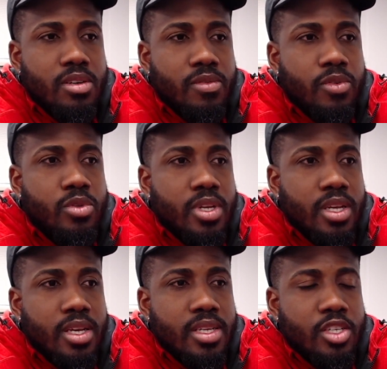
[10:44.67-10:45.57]
food that I
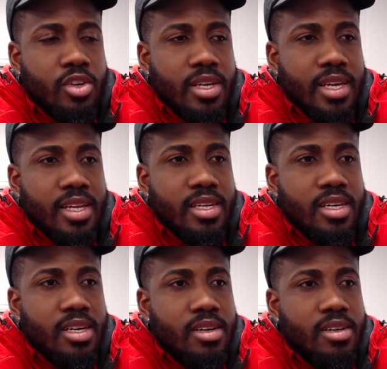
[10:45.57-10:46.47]
eat, I try to get it
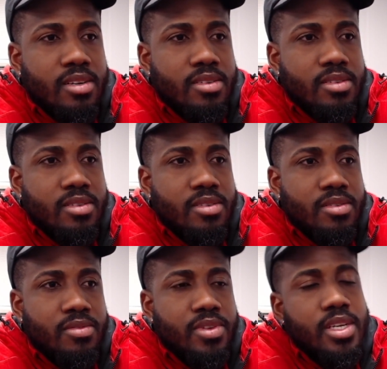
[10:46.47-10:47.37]

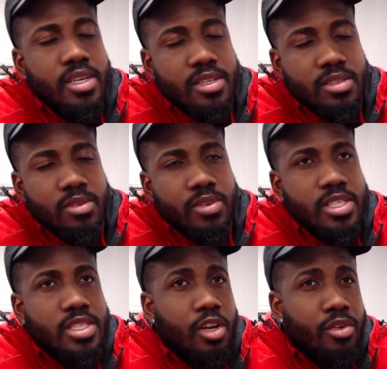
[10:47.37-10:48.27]
vegan,
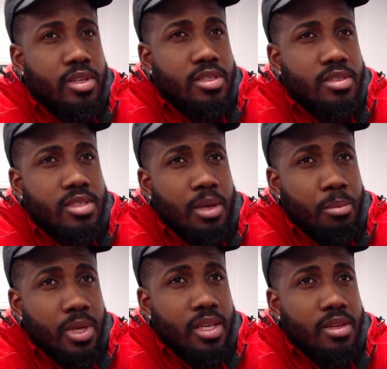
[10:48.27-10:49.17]
vegetarian type
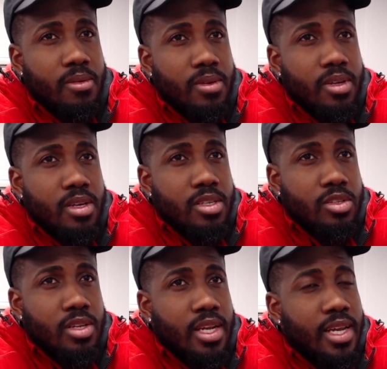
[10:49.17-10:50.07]
meat,
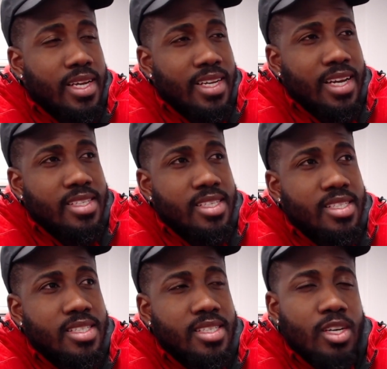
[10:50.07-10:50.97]
so that I can actually
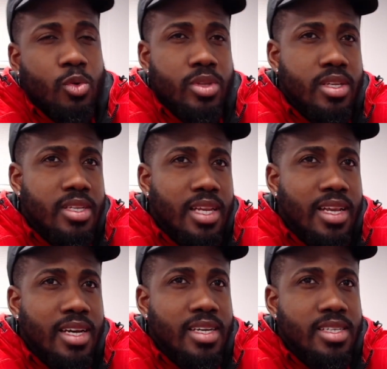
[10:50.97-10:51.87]
stick within the
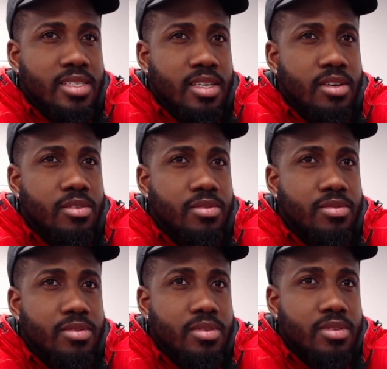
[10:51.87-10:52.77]
lines of
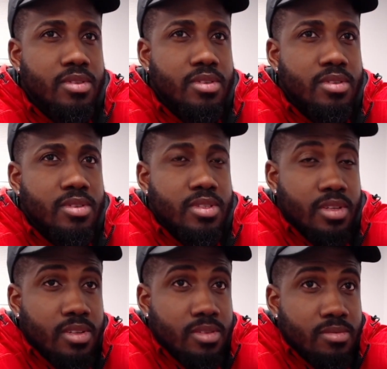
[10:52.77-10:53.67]

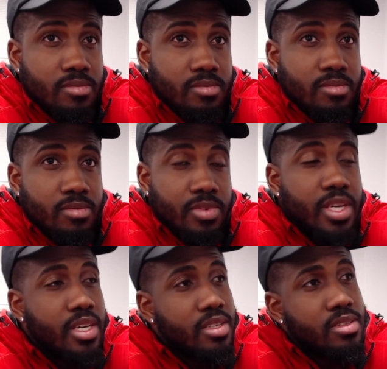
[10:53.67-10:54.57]
still
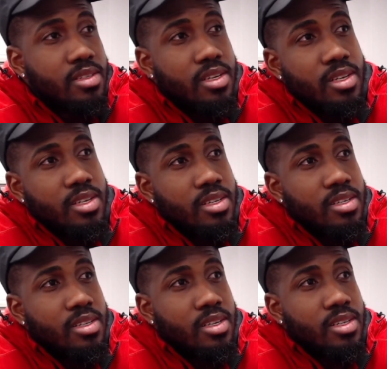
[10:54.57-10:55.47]
vegan
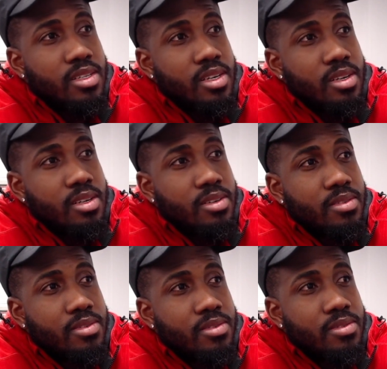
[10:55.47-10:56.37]
and
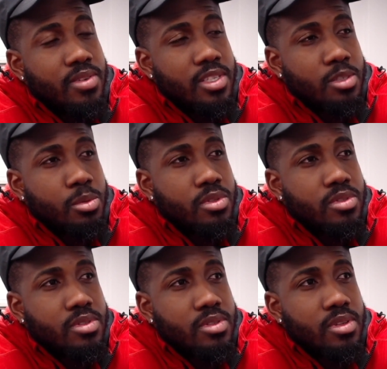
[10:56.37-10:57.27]

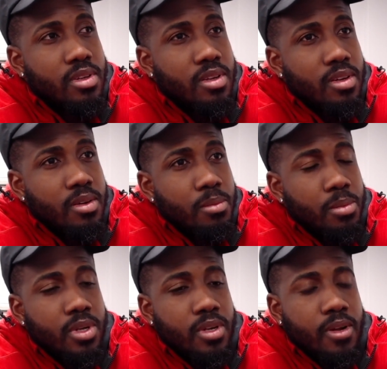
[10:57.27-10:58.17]
vegetables.
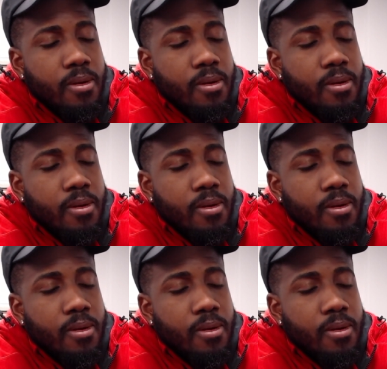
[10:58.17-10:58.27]
But